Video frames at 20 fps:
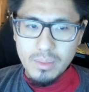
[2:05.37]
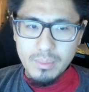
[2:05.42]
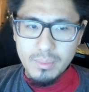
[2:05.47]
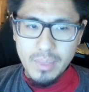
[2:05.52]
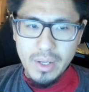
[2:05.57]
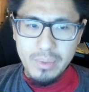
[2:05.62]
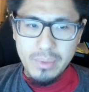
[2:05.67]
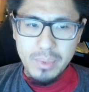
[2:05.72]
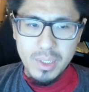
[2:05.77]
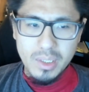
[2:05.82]

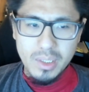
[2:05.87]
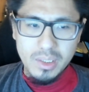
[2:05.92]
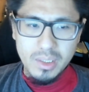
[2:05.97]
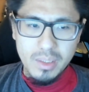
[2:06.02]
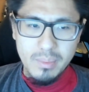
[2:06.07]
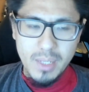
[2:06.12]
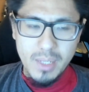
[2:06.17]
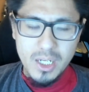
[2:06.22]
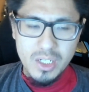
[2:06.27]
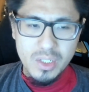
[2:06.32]
my weekly
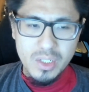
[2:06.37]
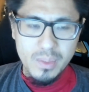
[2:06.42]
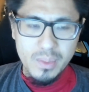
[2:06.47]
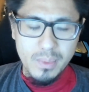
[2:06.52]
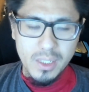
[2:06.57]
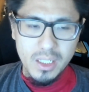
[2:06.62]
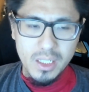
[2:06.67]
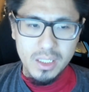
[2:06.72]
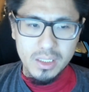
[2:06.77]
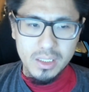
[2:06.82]

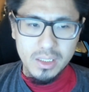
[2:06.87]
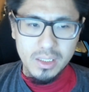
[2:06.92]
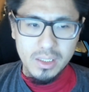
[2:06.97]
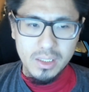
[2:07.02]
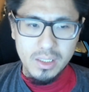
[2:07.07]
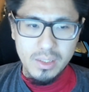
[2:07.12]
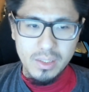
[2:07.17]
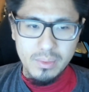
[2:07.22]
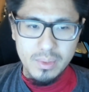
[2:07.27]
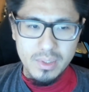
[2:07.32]
benchmark
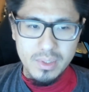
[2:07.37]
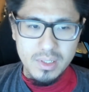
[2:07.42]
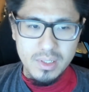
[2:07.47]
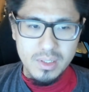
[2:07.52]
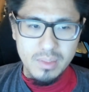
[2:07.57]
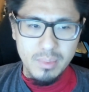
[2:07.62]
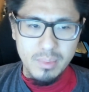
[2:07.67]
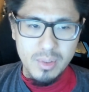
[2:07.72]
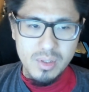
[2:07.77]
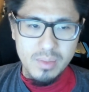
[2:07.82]
wasn't
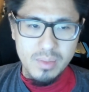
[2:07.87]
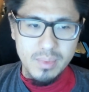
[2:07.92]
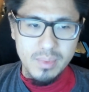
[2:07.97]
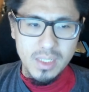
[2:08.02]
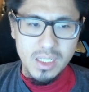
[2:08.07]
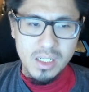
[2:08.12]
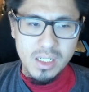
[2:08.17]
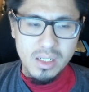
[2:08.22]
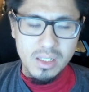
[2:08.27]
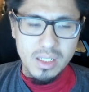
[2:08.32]
supposed to be
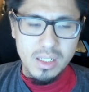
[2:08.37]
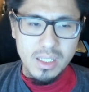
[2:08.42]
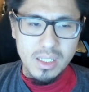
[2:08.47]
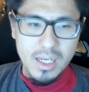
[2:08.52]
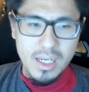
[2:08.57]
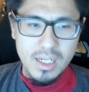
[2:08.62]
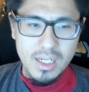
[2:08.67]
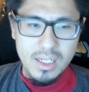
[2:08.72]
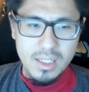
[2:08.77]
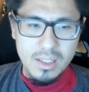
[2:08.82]
nearly
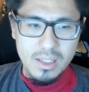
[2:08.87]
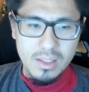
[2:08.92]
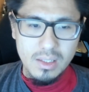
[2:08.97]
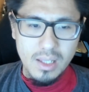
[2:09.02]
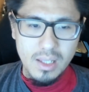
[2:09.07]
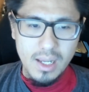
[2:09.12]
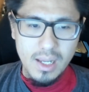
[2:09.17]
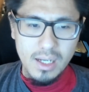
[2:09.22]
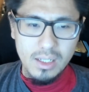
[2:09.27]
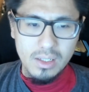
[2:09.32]
that e
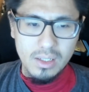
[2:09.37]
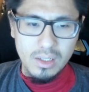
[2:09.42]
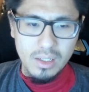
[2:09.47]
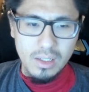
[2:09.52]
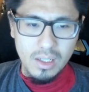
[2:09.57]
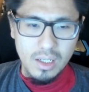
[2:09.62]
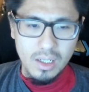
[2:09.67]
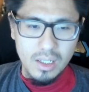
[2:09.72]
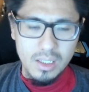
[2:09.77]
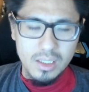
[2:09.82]
that
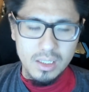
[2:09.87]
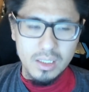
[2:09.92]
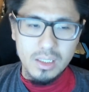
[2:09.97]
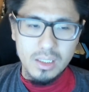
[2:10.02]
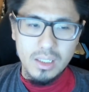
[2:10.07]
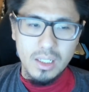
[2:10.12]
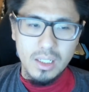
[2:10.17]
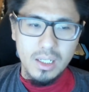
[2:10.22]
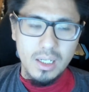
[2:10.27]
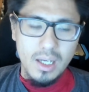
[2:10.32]
hard.
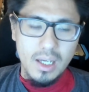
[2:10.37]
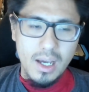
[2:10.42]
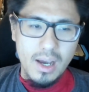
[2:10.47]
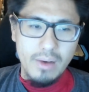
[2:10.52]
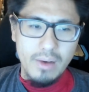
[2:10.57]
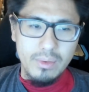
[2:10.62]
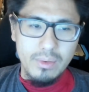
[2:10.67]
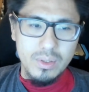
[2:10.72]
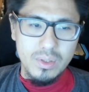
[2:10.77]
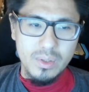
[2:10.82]
I
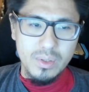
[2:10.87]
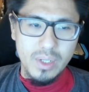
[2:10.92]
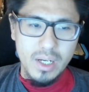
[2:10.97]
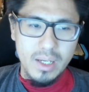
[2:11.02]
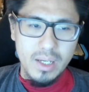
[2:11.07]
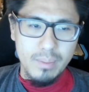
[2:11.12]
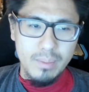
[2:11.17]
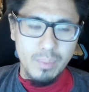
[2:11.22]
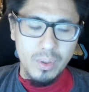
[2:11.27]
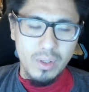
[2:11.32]
was
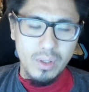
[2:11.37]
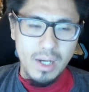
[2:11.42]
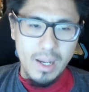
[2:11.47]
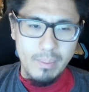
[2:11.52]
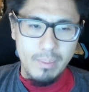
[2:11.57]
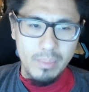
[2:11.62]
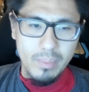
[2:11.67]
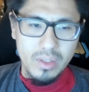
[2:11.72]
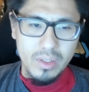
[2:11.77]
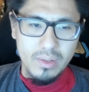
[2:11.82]
drawing
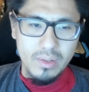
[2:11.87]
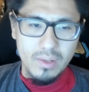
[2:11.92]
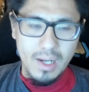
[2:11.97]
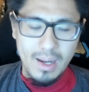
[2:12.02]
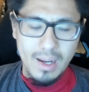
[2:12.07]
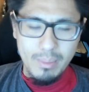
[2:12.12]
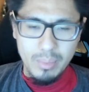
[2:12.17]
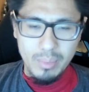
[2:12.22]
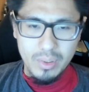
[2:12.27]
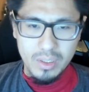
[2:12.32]
Parappa the
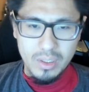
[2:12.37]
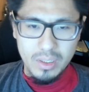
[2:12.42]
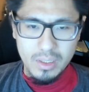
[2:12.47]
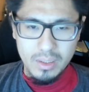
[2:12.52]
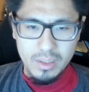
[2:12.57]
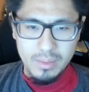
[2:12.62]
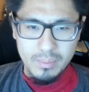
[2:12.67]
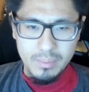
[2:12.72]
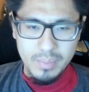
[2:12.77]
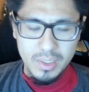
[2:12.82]
Rapper
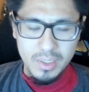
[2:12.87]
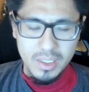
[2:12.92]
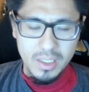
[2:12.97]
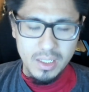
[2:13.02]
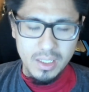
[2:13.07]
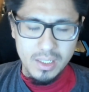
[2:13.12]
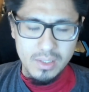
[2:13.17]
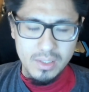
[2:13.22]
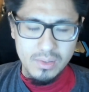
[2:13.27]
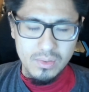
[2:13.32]

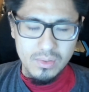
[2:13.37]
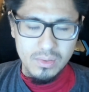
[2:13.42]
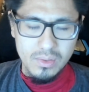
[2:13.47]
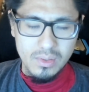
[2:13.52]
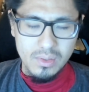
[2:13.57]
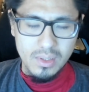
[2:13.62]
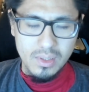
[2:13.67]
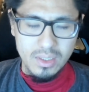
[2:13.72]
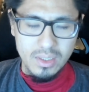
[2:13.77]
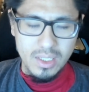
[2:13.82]
because
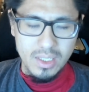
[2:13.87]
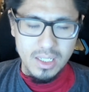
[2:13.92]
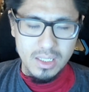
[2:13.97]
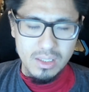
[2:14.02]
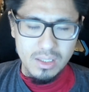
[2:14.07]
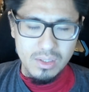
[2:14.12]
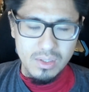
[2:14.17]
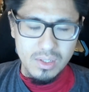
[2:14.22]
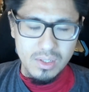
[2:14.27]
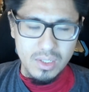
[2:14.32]
I like the
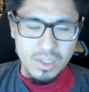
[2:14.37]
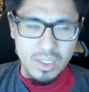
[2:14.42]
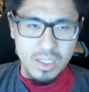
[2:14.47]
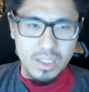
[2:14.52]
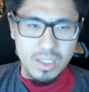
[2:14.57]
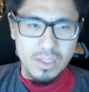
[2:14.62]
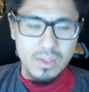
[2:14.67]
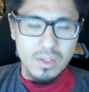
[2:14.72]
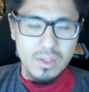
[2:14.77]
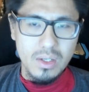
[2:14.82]

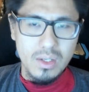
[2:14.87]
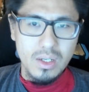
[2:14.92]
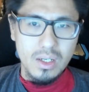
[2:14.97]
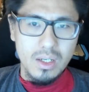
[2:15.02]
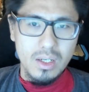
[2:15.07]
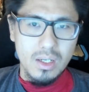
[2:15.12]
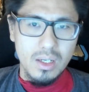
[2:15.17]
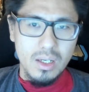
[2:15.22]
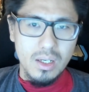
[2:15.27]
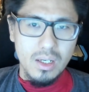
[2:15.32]
series.
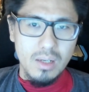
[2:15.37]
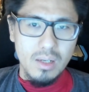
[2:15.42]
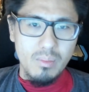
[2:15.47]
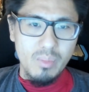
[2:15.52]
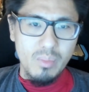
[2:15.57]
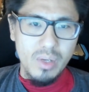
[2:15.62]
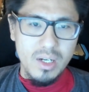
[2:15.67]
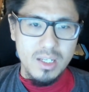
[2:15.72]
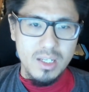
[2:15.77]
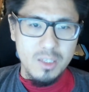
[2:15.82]

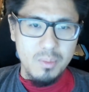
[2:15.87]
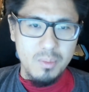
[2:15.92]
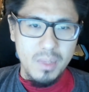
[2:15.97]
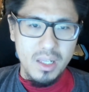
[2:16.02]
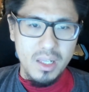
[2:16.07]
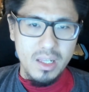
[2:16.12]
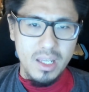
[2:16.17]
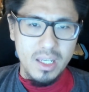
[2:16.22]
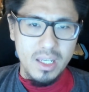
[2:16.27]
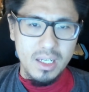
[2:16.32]
But I
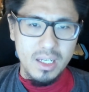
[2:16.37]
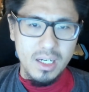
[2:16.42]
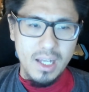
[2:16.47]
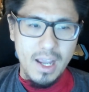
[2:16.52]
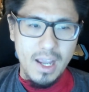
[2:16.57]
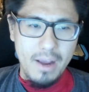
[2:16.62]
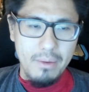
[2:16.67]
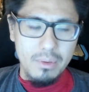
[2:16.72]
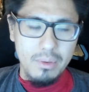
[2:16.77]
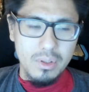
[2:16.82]
spent like an
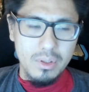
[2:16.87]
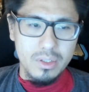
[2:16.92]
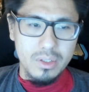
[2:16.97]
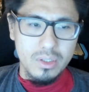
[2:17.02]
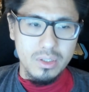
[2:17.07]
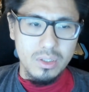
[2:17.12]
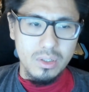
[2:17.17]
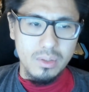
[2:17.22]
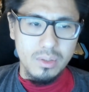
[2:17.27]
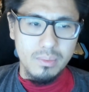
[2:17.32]
hour or
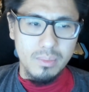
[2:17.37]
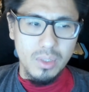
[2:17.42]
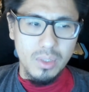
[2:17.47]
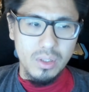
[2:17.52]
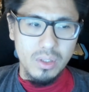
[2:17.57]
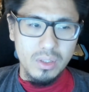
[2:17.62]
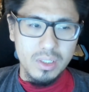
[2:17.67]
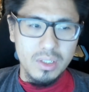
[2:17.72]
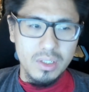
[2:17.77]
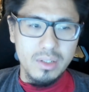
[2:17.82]
two
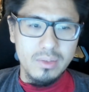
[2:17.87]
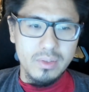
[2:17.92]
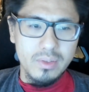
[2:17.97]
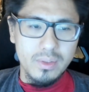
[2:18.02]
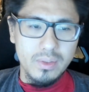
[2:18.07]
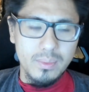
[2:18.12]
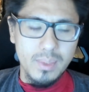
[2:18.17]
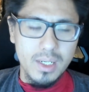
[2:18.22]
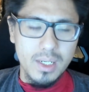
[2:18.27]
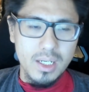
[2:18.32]
mulling over
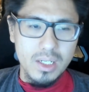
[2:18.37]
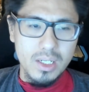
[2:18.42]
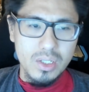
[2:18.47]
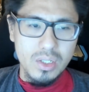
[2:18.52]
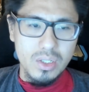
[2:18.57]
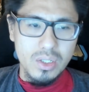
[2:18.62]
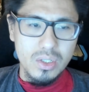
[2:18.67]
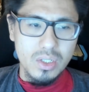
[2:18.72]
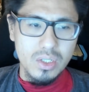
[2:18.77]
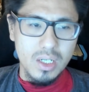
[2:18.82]
what I
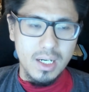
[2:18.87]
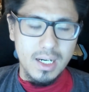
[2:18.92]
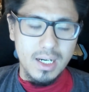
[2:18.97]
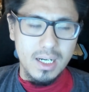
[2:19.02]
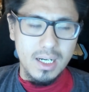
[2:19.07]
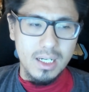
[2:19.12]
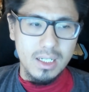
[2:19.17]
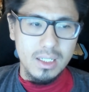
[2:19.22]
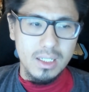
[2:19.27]
should draw.